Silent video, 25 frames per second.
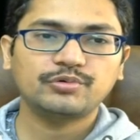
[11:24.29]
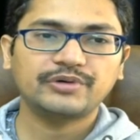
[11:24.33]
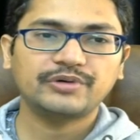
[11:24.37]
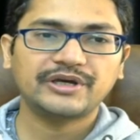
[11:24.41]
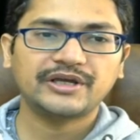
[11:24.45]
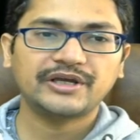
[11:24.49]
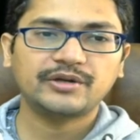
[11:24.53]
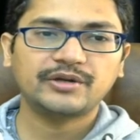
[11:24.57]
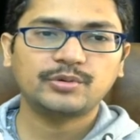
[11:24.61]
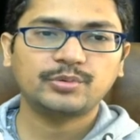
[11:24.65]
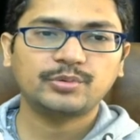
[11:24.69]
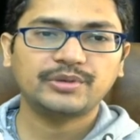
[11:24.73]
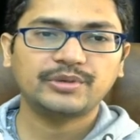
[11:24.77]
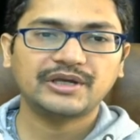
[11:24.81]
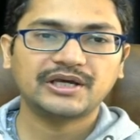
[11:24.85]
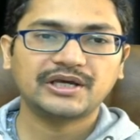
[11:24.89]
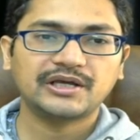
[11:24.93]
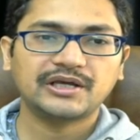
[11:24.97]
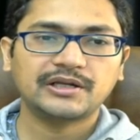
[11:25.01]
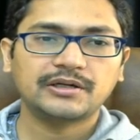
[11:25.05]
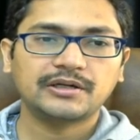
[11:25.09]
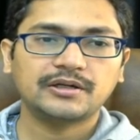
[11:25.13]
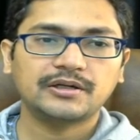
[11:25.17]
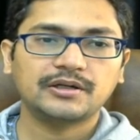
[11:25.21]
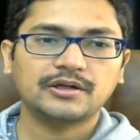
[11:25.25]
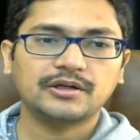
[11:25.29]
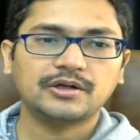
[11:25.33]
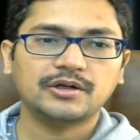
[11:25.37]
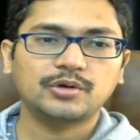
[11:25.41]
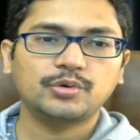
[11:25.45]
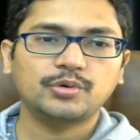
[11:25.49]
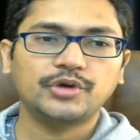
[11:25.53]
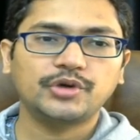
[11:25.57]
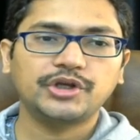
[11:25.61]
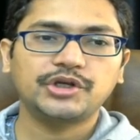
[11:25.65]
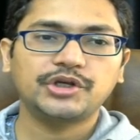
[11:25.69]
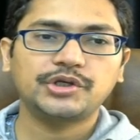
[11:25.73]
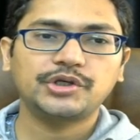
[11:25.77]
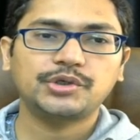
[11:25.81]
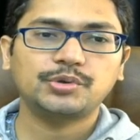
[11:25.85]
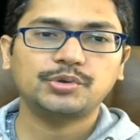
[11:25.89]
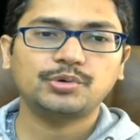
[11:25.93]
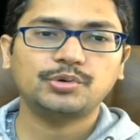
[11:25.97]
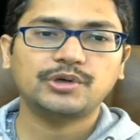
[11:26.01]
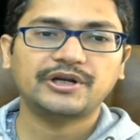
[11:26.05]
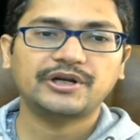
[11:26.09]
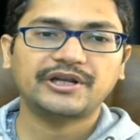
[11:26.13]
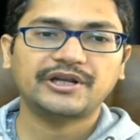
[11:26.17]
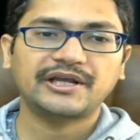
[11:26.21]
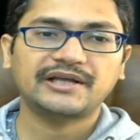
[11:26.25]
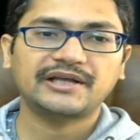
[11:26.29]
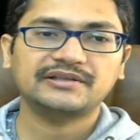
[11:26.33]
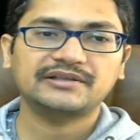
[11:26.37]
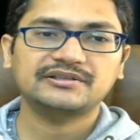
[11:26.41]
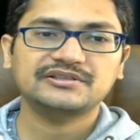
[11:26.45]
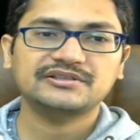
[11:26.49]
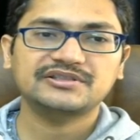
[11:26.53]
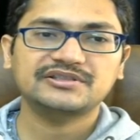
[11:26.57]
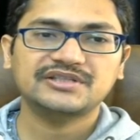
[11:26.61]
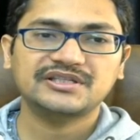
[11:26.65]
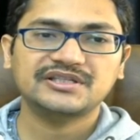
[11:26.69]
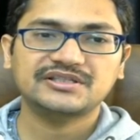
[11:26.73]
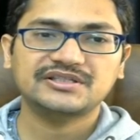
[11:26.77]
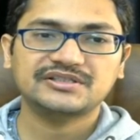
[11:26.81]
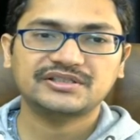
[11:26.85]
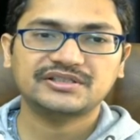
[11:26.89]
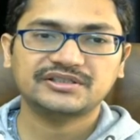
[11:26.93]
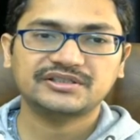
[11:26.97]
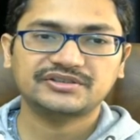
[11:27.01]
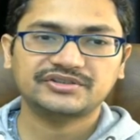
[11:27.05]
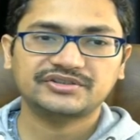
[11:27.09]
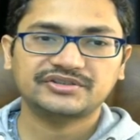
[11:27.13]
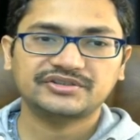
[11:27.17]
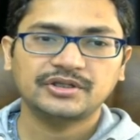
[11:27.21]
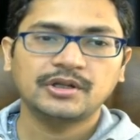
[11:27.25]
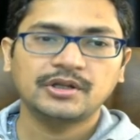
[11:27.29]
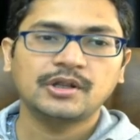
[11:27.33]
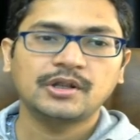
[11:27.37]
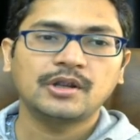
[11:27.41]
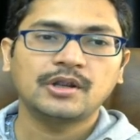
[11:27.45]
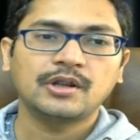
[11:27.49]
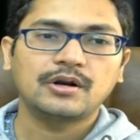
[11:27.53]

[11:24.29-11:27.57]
where we are going to attack the c6